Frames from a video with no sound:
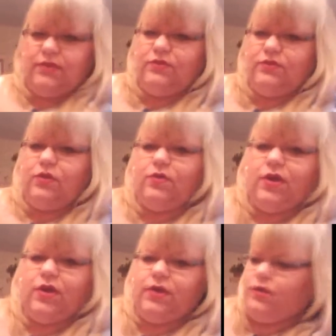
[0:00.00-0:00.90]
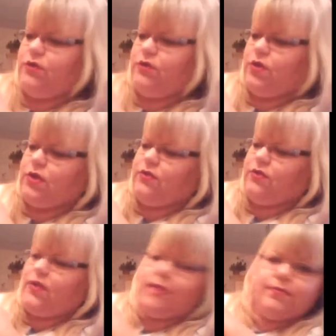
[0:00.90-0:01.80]
this turned around here so you can
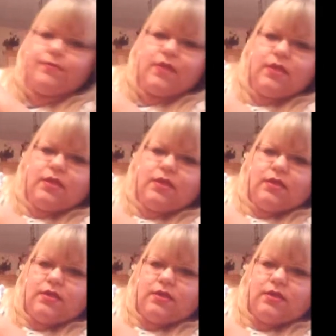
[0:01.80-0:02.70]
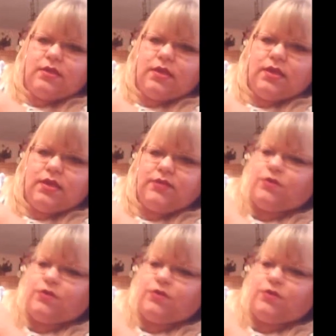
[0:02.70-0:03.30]
see. It's